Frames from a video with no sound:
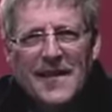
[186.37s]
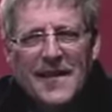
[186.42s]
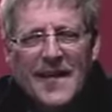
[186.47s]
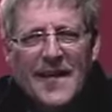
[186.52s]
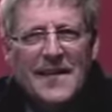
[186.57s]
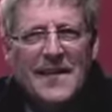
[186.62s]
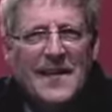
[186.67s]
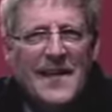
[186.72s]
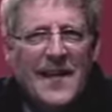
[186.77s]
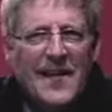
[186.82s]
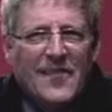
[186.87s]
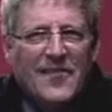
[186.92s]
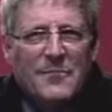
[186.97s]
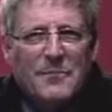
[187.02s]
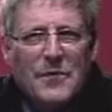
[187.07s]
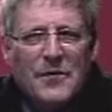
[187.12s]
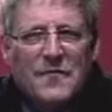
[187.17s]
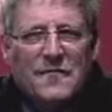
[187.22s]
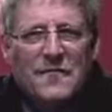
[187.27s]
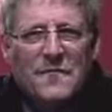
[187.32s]
And an
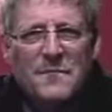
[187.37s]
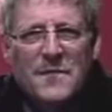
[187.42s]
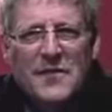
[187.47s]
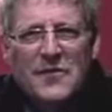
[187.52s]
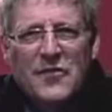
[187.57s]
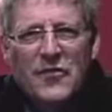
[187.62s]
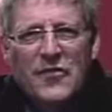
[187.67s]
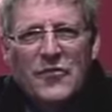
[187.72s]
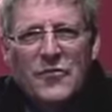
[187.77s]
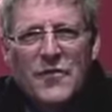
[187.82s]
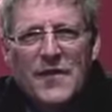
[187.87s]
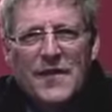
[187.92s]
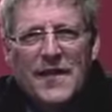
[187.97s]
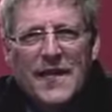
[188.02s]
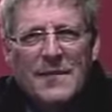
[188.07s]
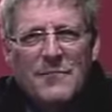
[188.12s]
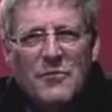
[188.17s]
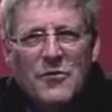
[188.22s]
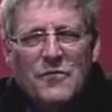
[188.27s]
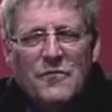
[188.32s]
expert from industry
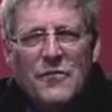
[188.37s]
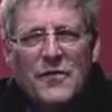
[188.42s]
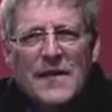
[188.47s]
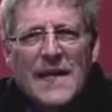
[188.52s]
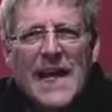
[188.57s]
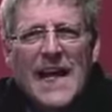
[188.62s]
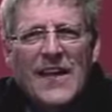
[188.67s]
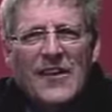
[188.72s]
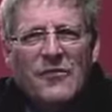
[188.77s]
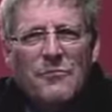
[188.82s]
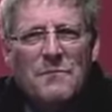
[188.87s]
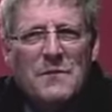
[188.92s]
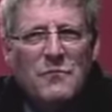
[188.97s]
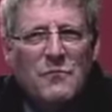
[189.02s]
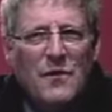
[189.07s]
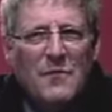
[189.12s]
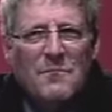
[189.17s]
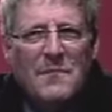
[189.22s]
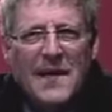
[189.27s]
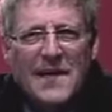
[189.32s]
came over and asked me
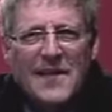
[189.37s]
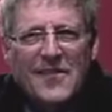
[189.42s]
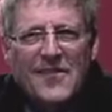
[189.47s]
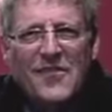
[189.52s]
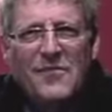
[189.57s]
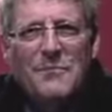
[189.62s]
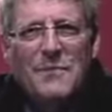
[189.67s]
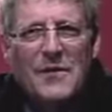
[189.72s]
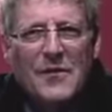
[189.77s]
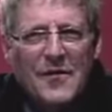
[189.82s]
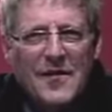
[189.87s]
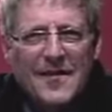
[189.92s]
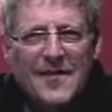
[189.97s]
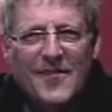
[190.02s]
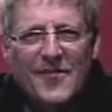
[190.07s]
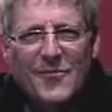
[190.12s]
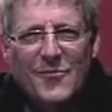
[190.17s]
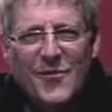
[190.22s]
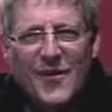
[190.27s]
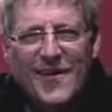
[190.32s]
what my
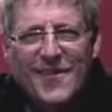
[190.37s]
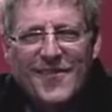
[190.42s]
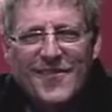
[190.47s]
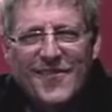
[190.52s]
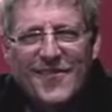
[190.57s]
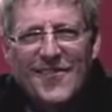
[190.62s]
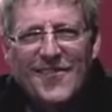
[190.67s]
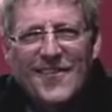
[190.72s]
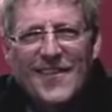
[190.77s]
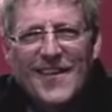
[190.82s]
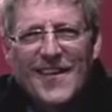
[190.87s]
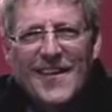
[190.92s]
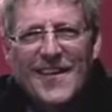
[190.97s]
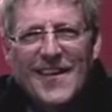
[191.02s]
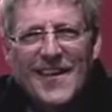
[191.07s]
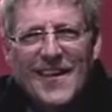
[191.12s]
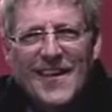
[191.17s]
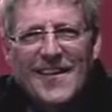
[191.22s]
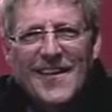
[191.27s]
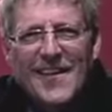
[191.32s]
experience was.
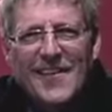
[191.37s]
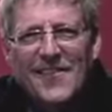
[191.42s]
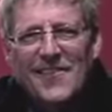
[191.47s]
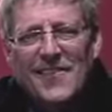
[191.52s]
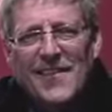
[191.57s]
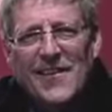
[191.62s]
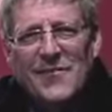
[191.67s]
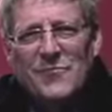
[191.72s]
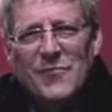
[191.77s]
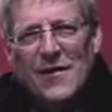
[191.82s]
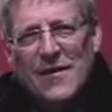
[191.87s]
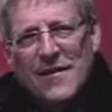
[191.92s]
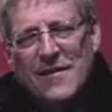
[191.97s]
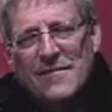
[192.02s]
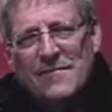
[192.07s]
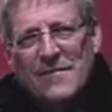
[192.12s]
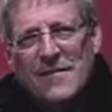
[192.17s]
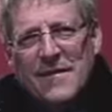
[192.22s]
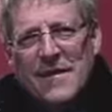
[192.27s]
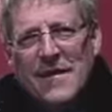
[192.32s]
And I said,
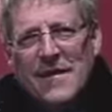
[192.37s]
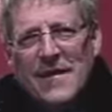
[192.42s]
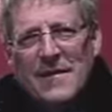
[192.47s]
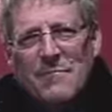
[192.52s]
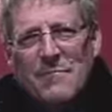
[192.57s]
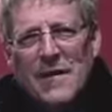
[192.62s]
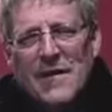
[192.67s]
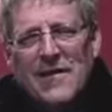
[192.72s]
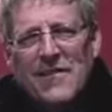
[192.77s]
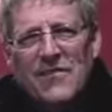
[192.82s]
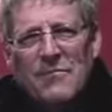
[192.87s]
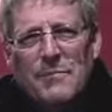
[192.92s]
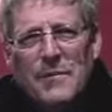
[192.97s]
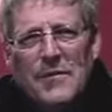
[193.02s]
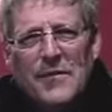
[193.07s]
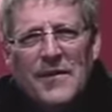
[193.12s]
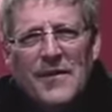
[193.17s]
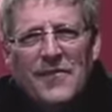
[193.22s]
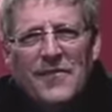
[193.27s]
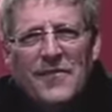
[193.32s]
Well, my
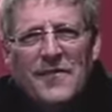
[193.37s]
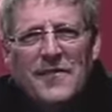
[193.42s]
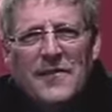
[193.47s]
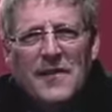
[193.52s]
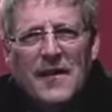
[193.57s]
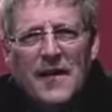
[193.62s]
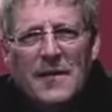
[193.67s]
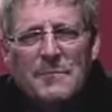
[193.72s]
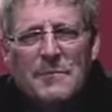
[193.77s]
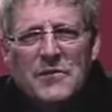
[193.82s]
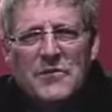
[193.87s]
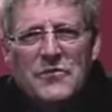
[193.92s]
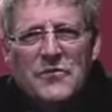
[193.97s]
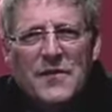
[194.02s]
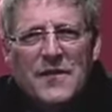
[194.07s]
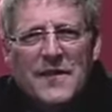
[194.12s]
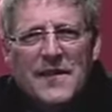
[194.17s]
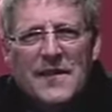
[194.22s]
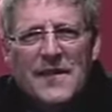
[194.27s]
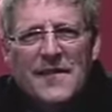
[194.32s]
experience in
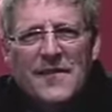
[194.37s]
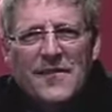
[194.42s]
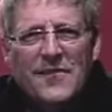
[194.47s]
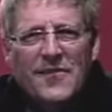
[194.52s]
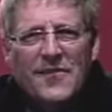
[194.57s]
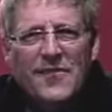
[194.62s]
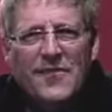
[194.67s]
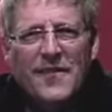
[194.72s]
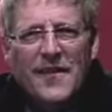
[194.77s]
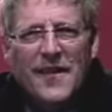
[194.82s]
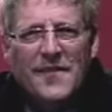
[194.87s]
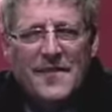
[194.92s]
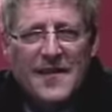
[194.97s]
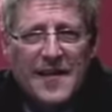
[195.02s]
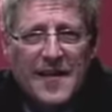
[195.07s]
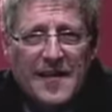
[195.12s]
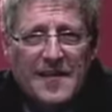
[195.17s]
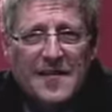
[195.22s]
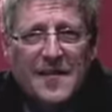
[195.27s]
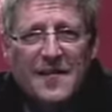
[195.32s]
carpentry is that
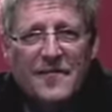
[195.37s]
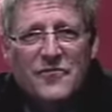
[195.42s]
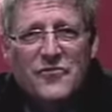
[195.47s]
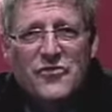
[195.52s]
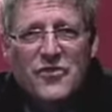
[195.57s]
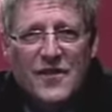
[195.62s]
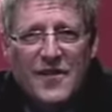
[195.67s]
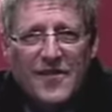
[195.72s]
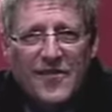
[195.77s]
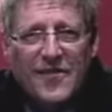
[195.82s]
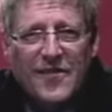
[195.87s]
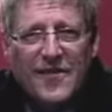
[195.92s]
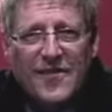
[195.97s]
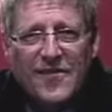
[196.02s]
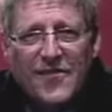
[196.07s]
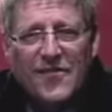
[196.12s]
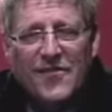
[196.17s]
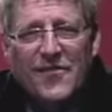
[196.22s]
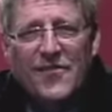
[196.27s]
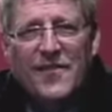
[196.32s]
I love
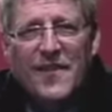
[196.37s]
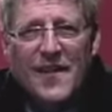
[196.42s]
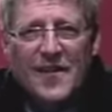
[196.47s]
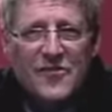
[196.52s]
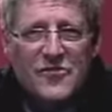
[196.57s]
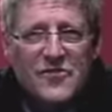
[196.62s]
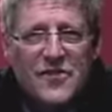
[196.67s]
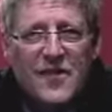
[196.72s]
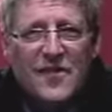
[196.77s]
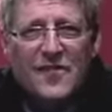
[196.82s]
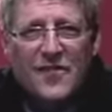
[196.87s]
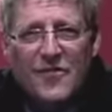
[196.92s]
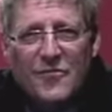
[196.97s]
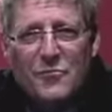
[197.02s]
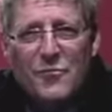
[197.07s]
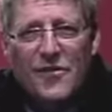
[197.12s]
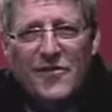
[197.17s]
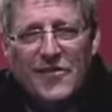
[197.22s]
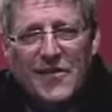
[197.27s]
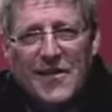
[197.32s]
Jesus, and Jesus
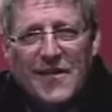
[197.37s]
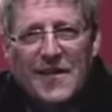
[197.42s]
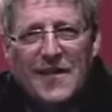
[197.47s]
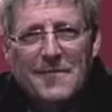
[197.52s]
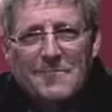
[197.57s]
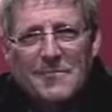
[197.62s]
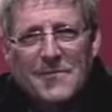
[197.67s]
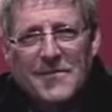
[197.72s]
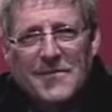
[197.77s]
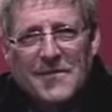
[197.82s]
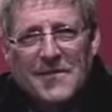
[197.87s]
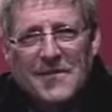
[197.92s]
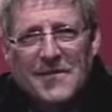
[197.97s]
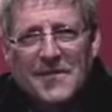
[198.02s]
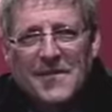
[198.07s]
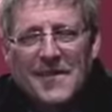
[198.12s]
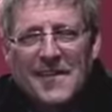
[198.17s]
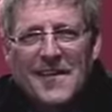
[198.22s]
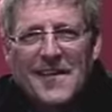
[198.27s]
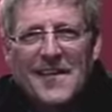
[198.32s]
was a carpenter.
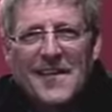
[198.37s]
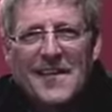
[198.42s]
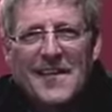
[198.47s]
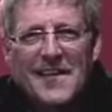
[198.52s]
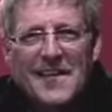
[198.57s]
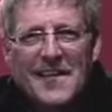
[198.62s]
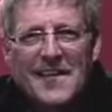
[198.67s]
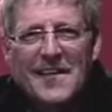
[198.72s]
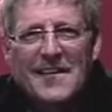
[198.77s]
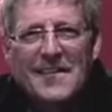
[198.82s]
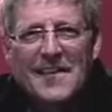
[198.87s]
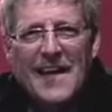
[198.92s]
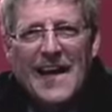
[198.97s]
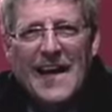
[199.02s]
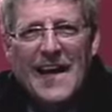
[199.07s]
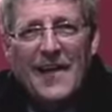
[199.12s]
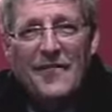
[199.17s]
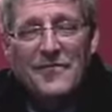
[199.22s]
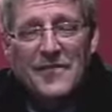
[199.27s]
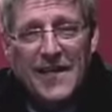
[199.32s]
He
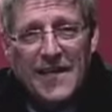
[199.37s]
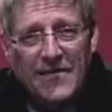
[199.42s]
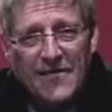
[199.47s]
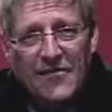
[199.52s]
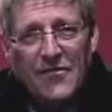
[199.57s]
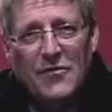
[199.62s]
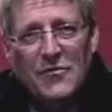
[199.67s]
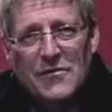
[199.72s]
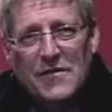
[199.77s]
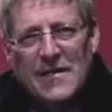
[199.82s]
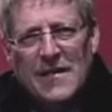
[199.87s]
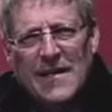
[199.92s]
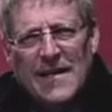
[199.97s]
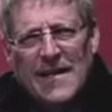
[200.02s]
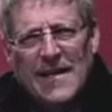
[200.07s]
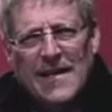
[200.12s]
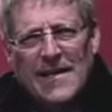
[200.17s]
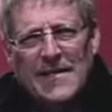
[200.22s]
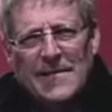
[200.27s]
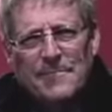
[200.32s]
laughed, and so did
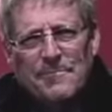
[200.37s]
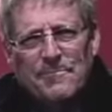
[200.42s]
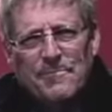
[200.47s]
I.